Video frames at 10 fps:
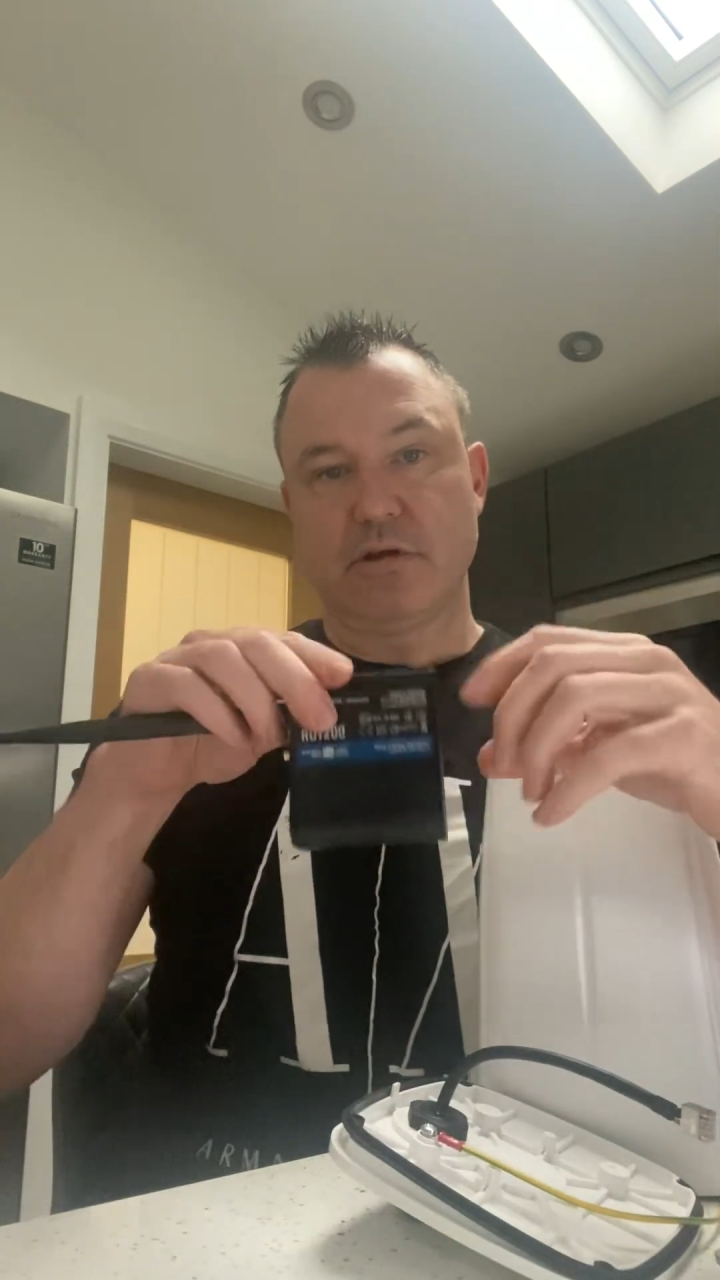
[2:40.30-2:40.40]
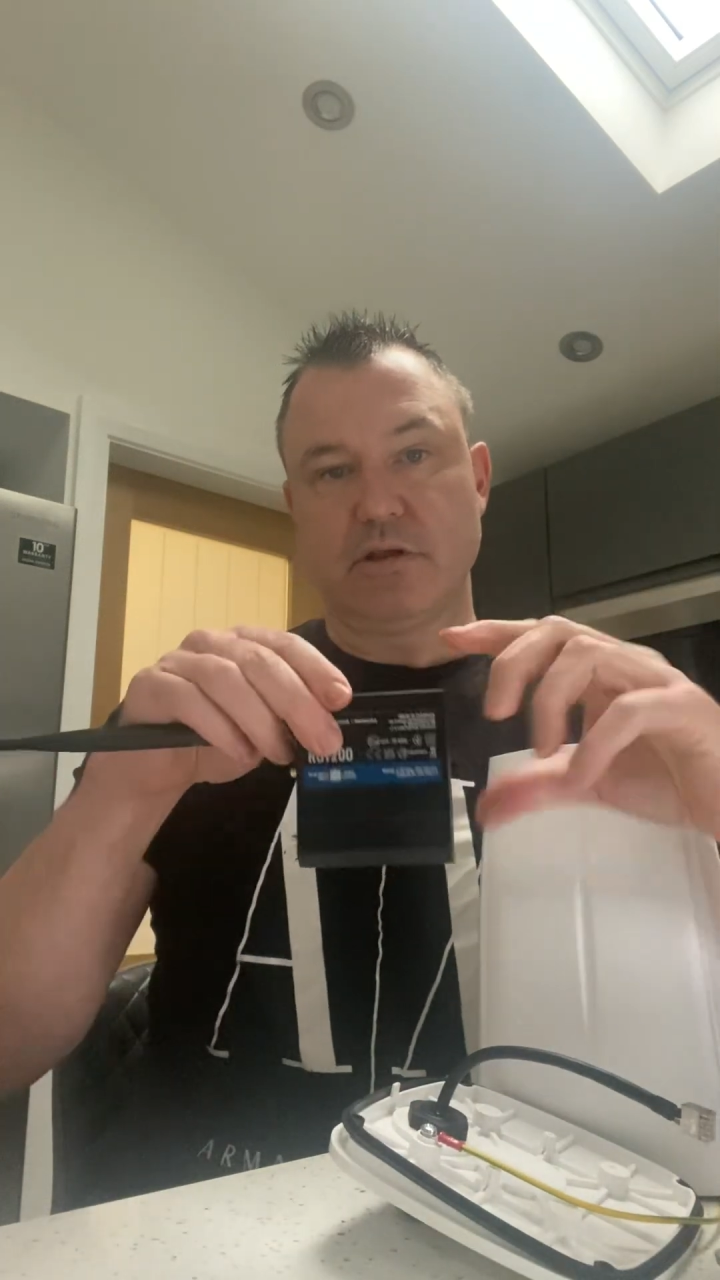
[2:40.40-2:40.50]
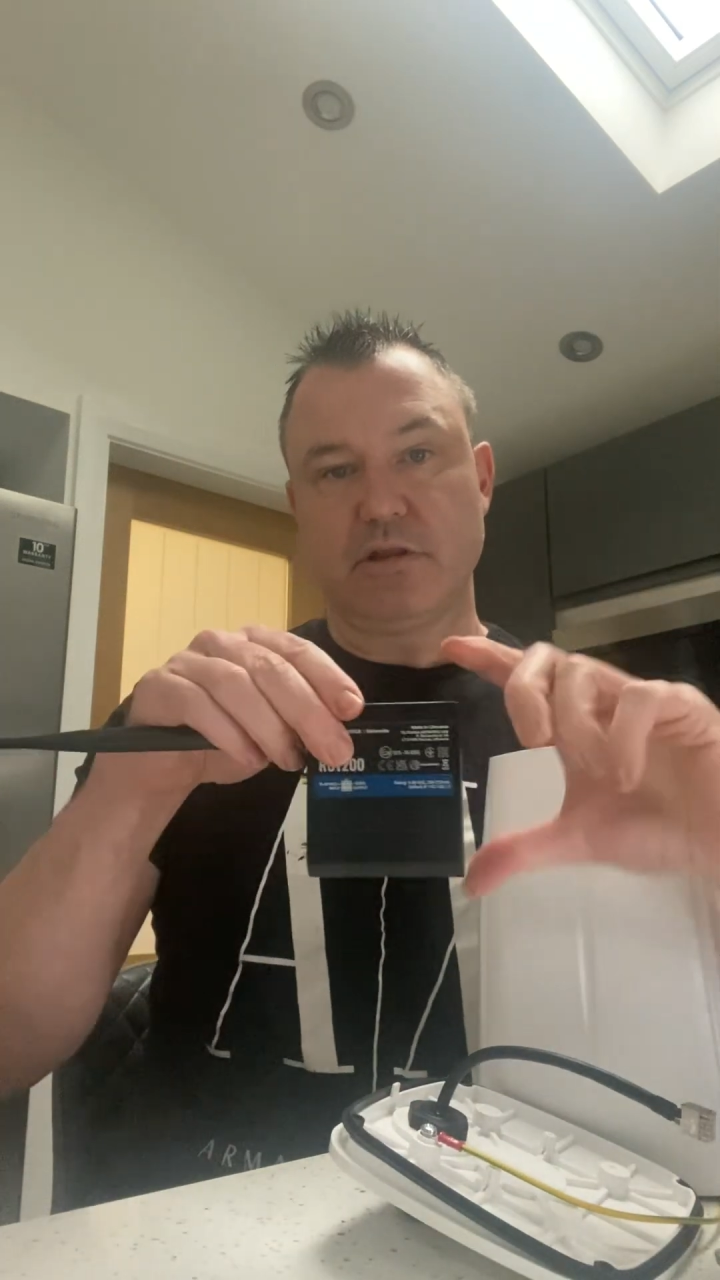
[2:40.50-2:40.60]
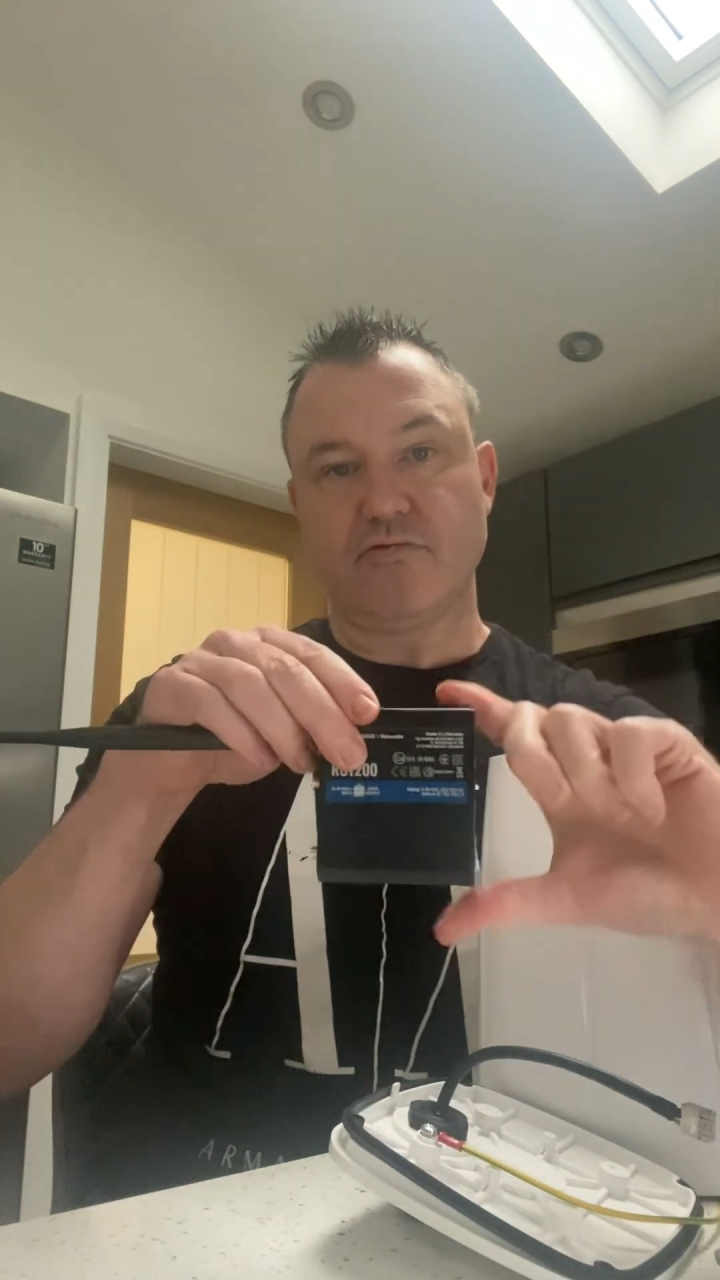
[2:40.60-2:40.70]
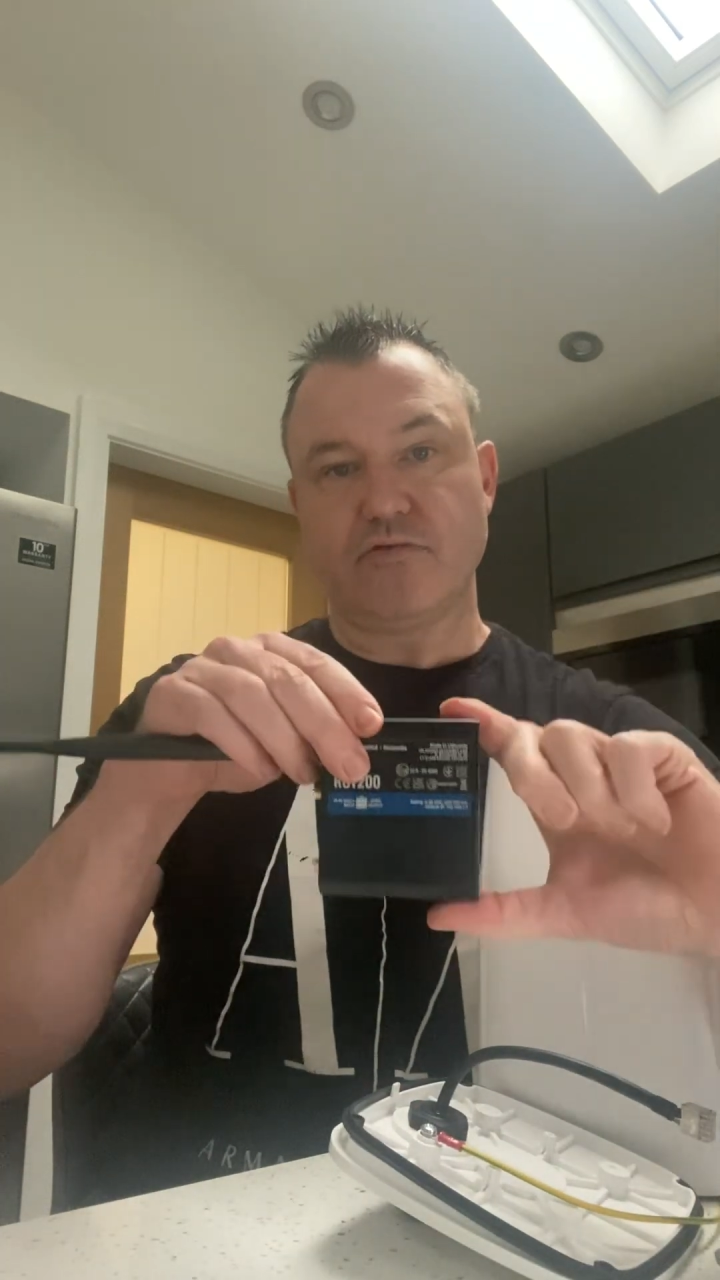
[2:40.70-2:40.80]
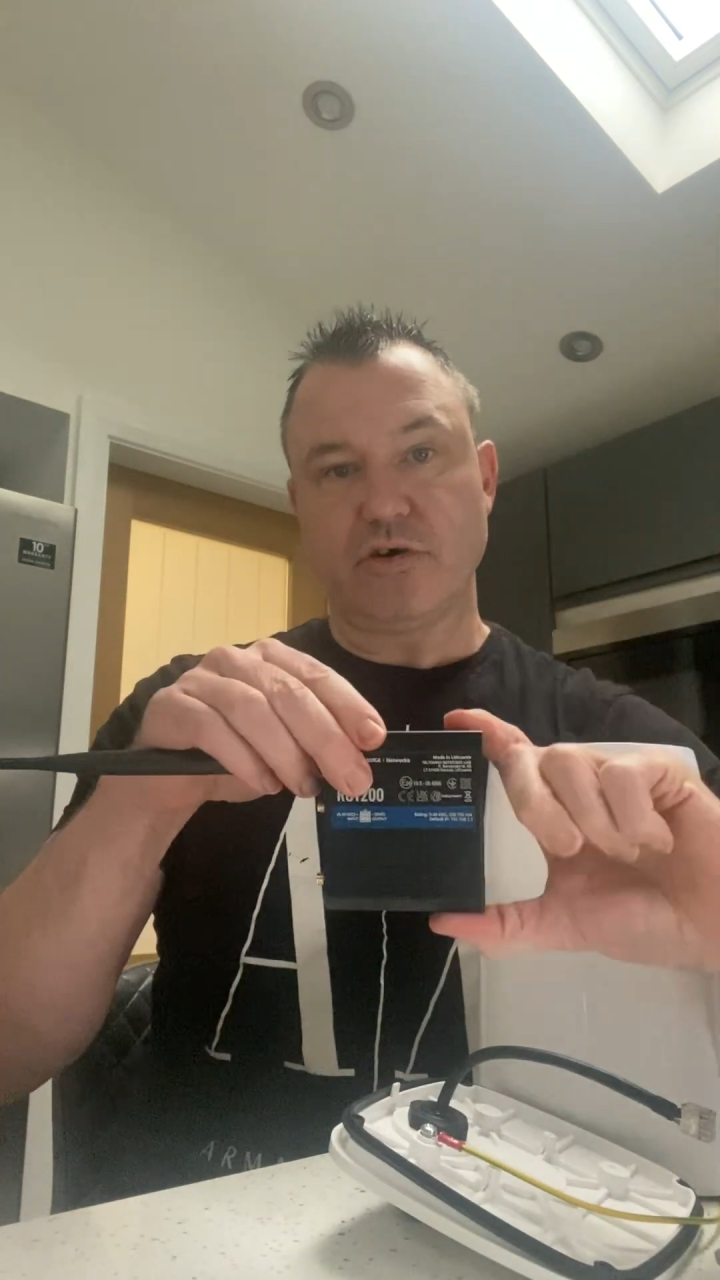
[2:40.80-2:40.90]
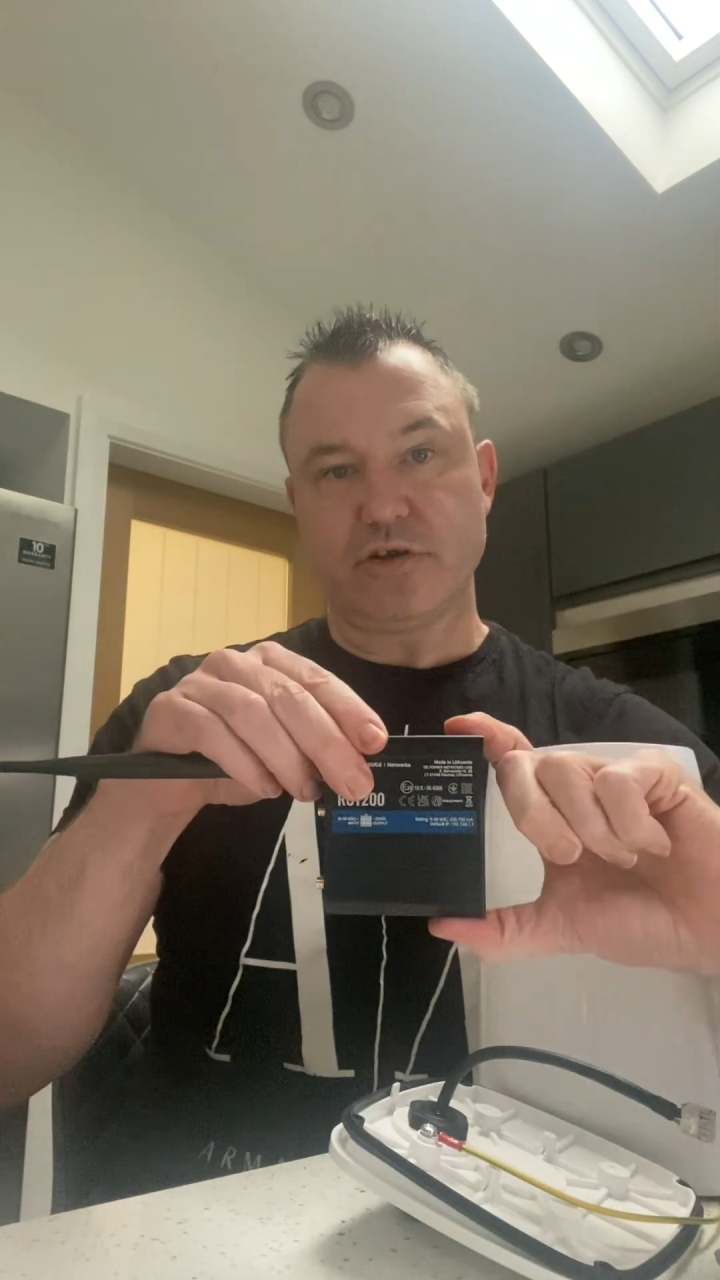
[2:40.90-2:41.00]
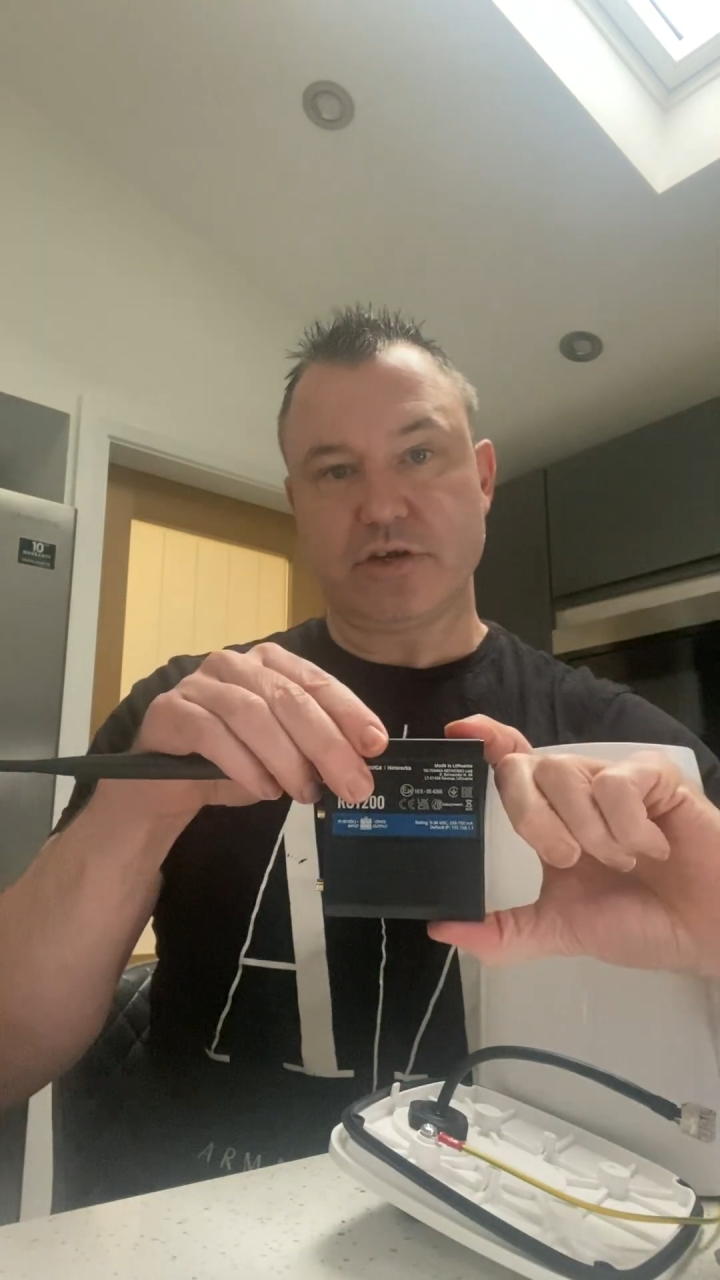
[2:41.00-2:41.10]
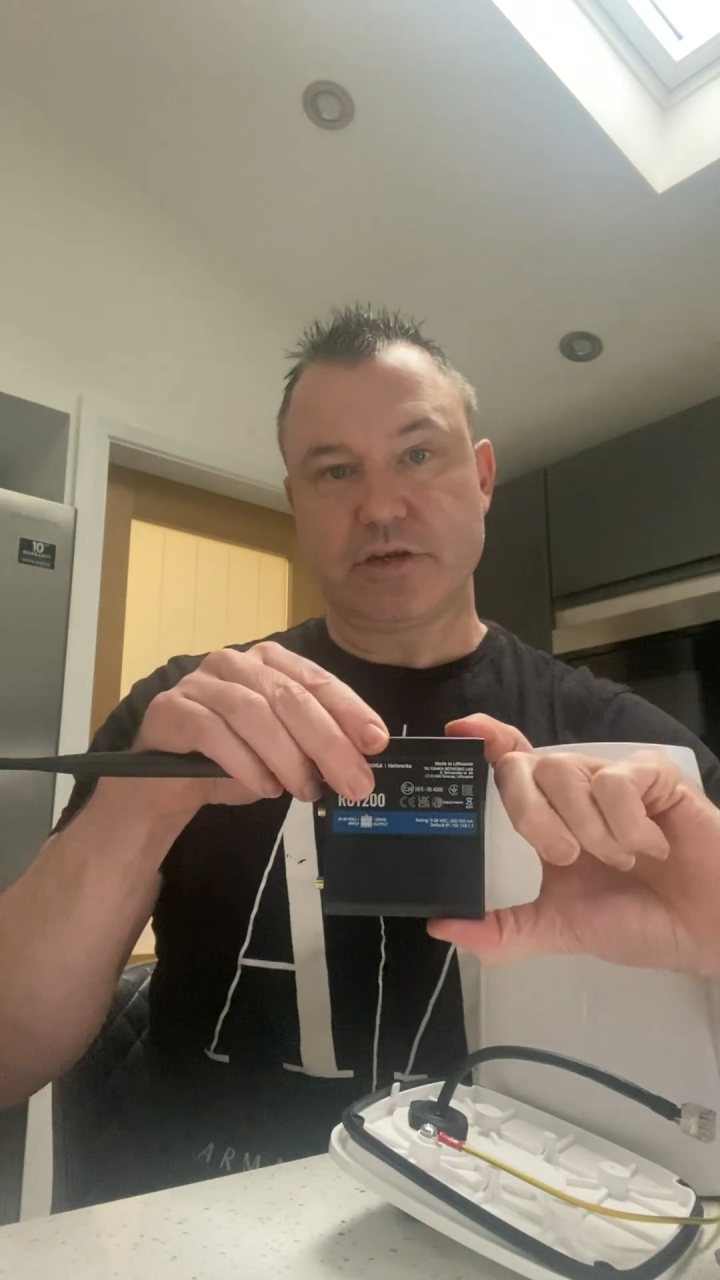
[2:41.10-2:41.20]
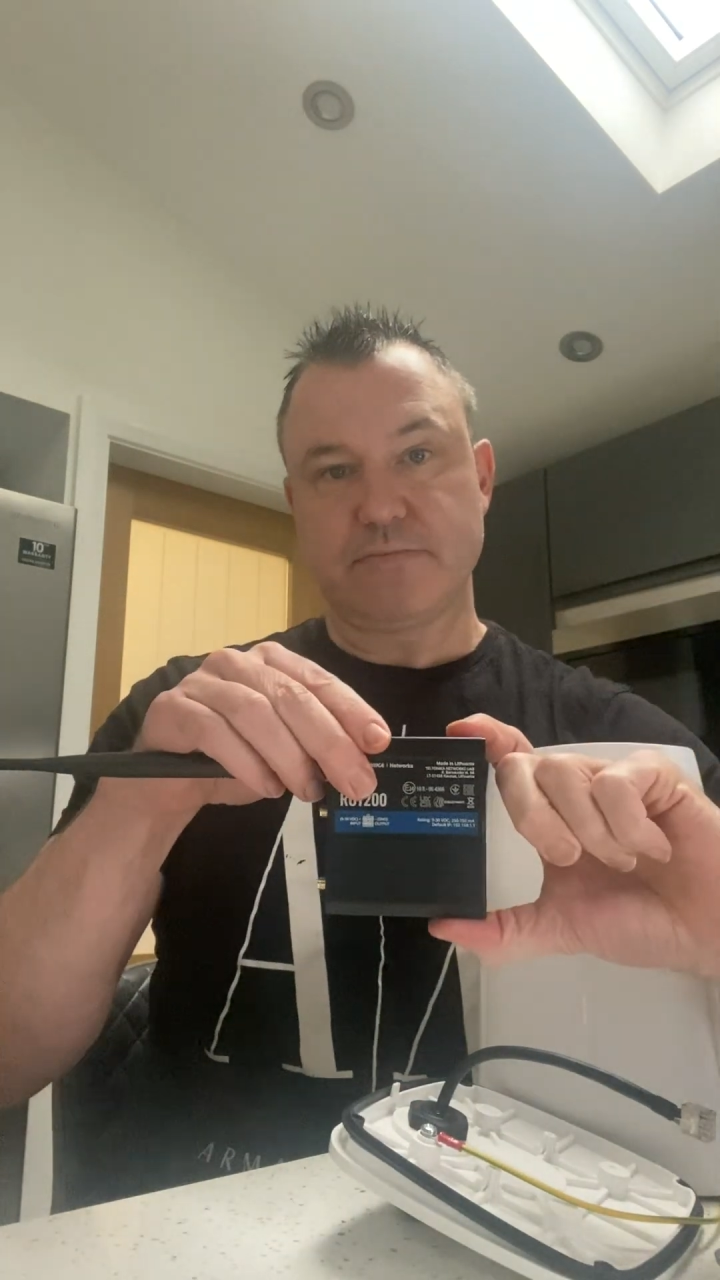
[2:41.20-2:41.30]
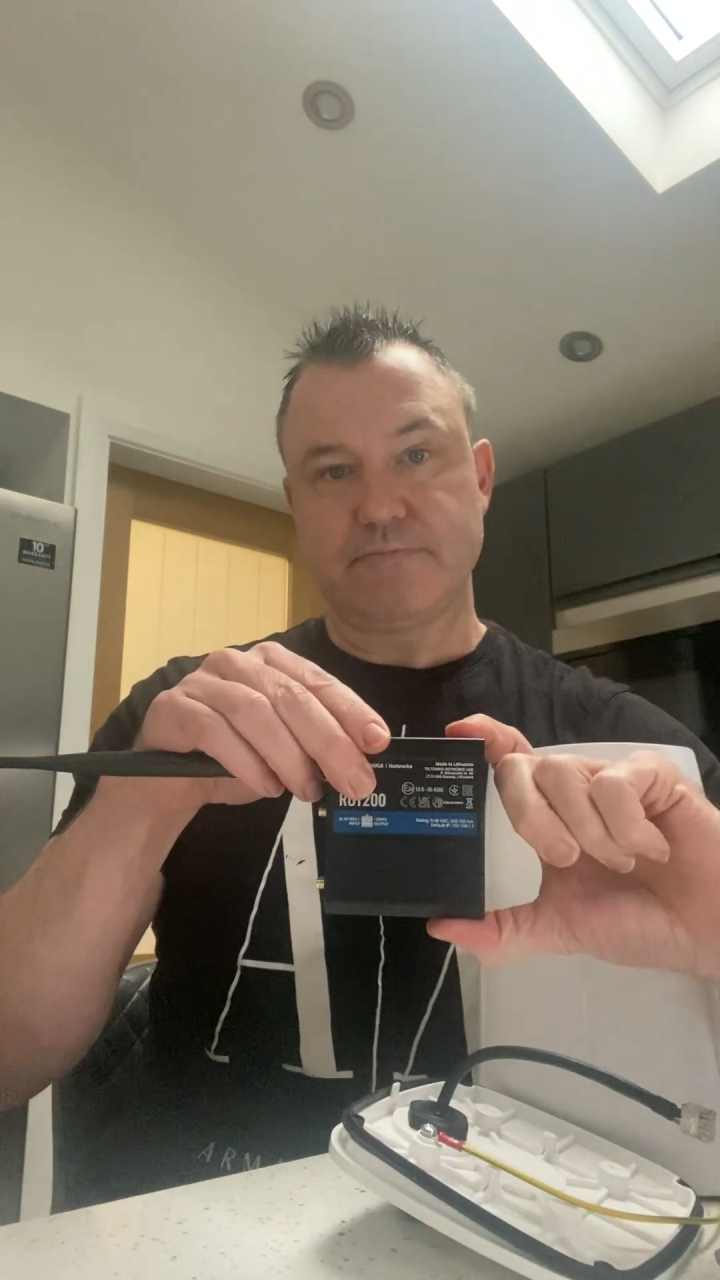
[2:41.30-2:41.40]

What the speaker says: the RUT,